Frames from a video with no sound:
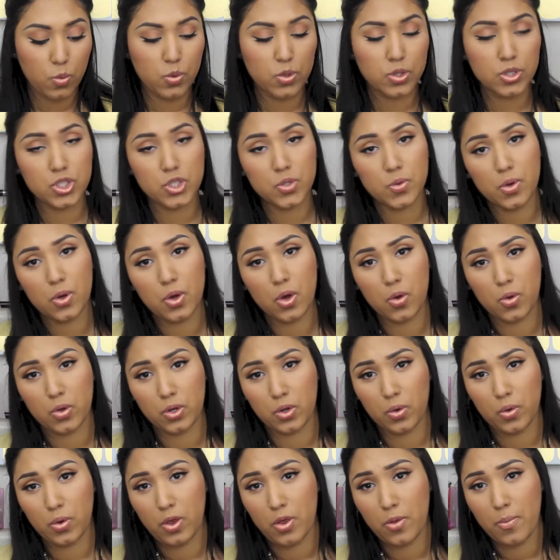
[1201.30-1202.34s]
will do a
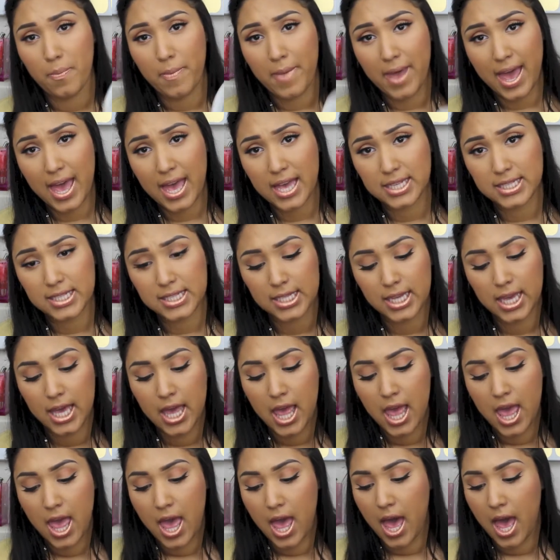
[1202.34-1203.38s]
coconut oil mask
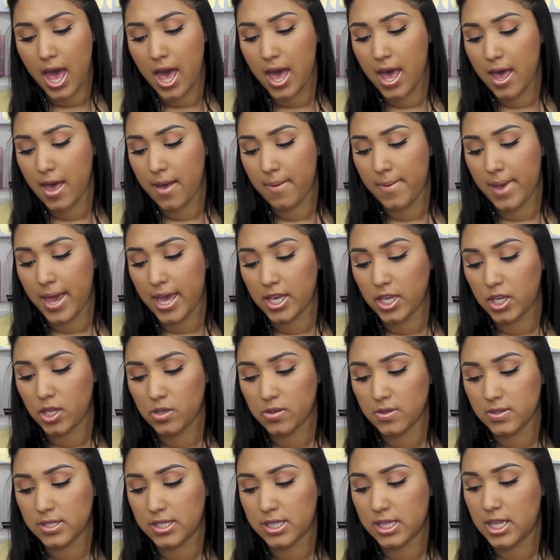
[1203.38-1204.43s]
um, I
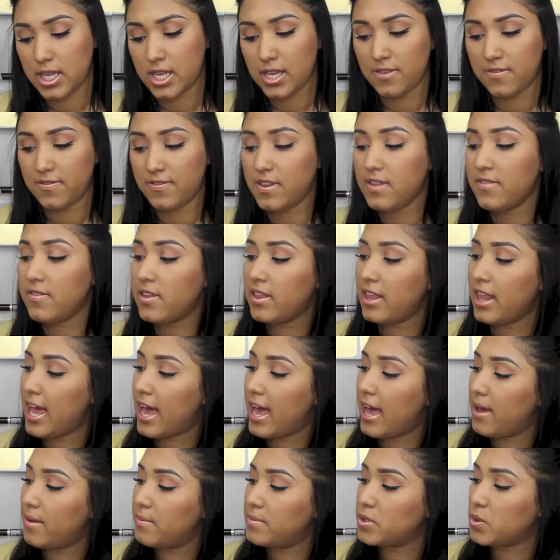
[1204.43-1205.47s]
use the Viva
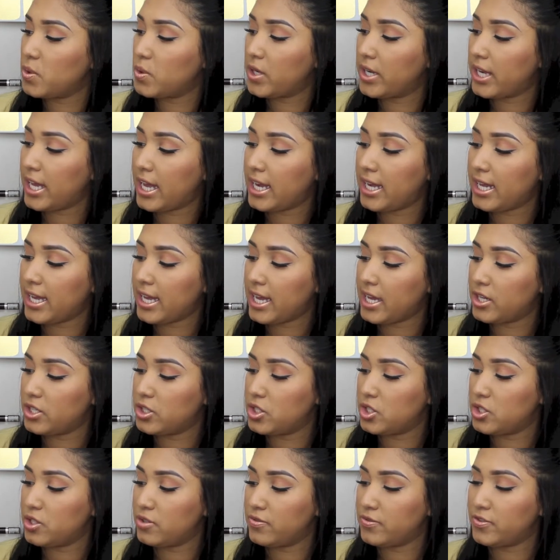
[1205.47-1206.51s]
Labs Organic
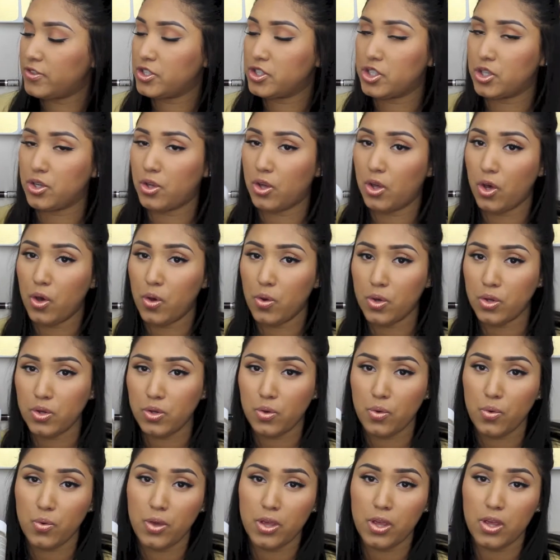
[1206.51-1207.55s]
Extra Virgin
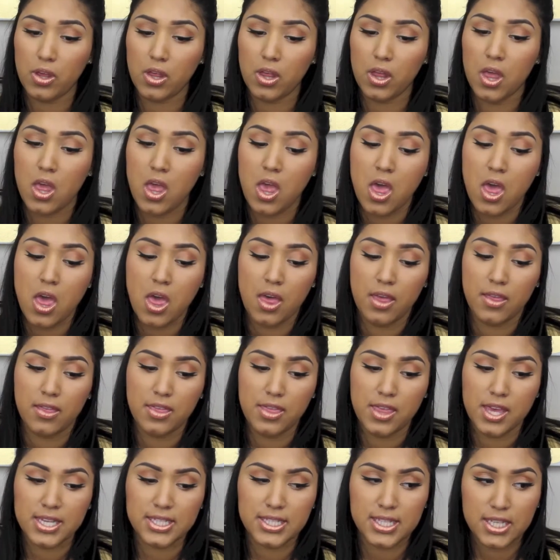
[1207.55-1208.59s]
Coconut Oil.
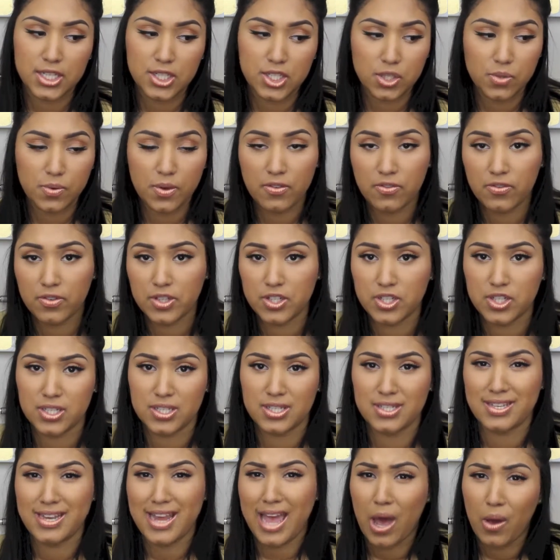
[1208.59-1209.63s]
This I do every
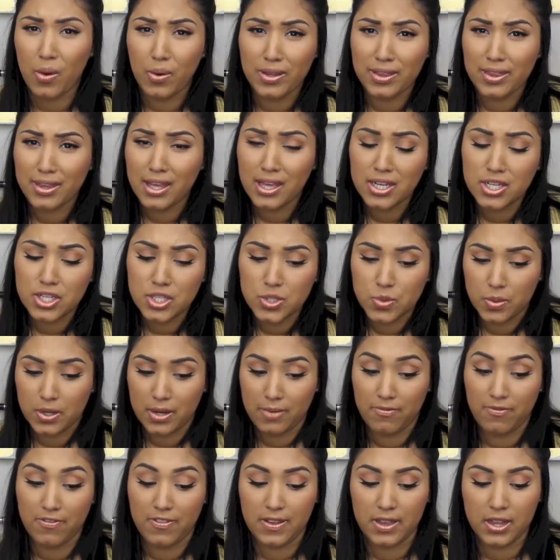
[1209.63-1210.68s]
just now and then, just when
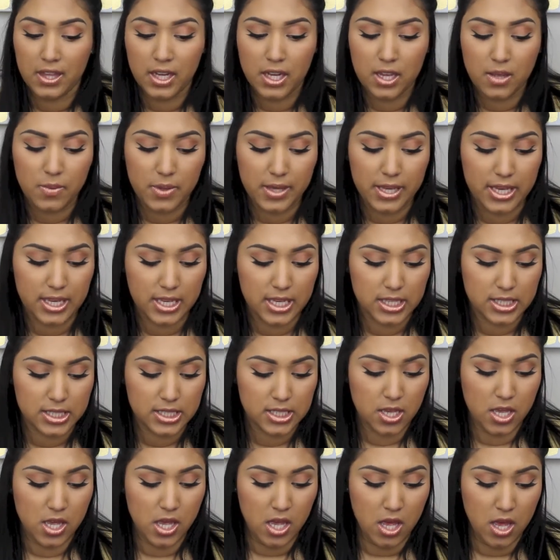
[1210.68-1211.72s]
I'm feeling it,
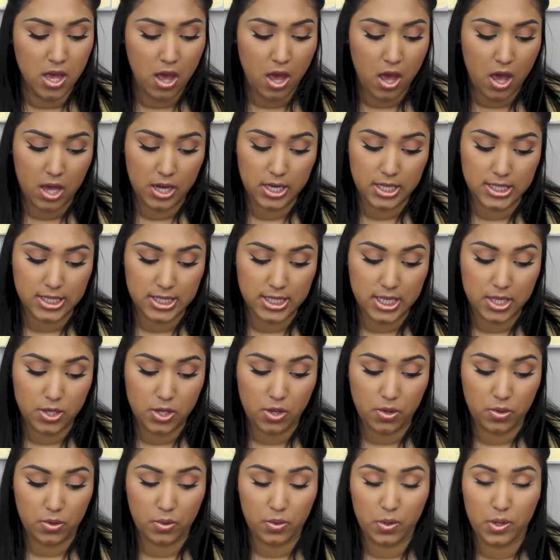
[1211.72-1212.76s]
because honestly,
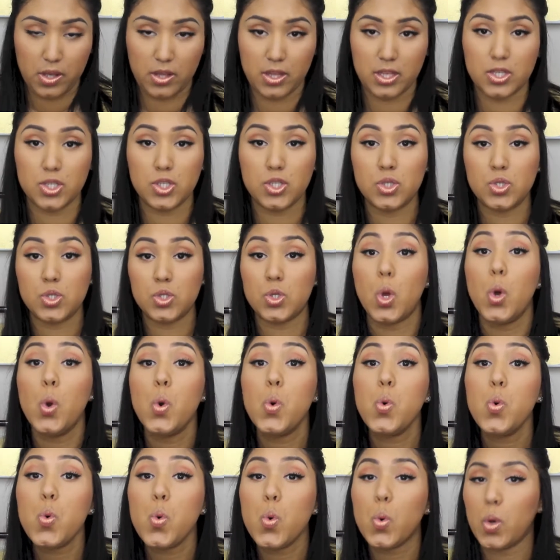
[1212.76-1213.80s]
coconut oil is
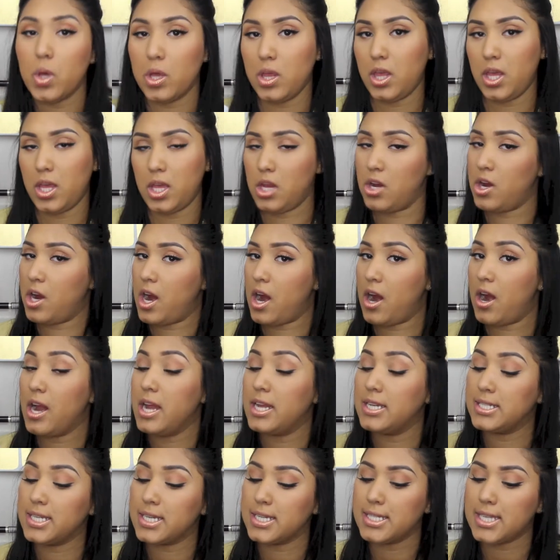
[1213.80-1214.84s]
so oily in your hair.
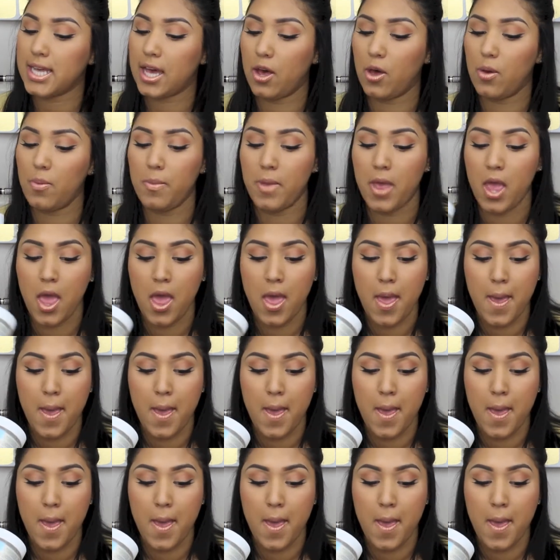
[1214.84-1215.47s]
It does help,